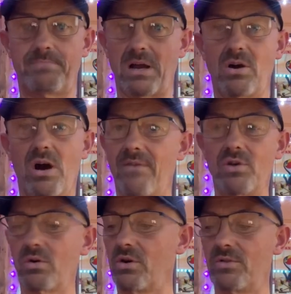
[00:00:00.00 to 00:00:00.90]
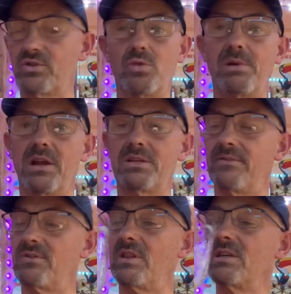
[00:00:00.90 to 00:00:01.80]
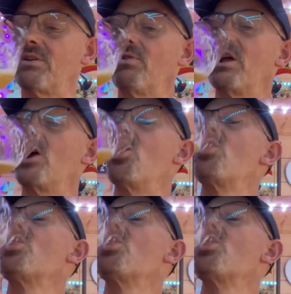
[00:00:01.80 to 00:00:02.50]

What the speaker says: got enough superlatives for this. I really ain't.